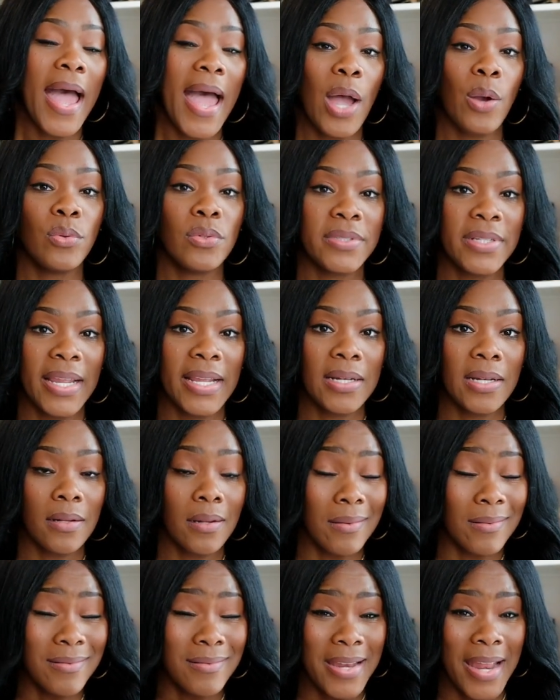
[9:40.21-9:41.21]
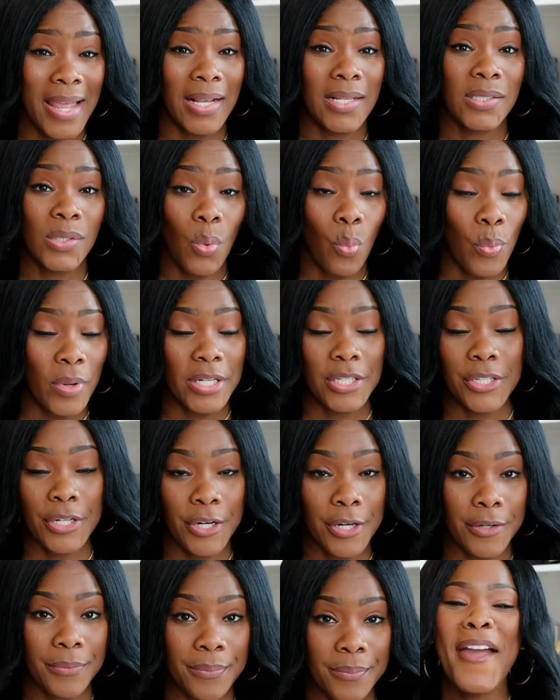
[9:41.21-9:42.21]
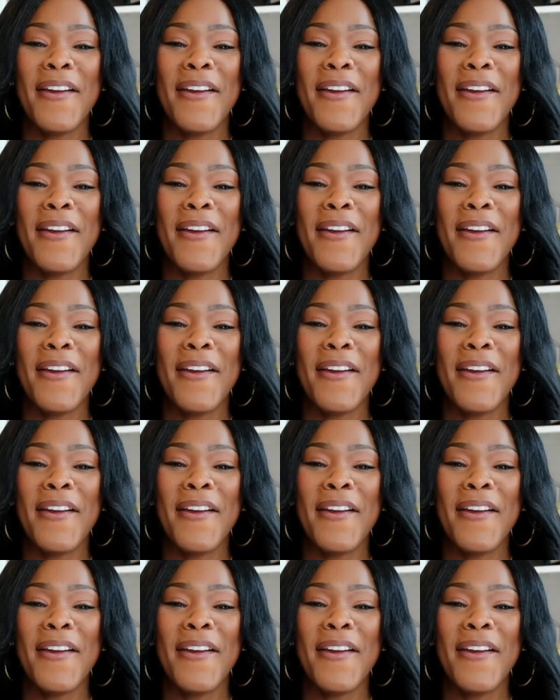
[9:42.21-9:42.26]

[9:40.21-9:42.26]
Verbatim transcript: outdated next winter.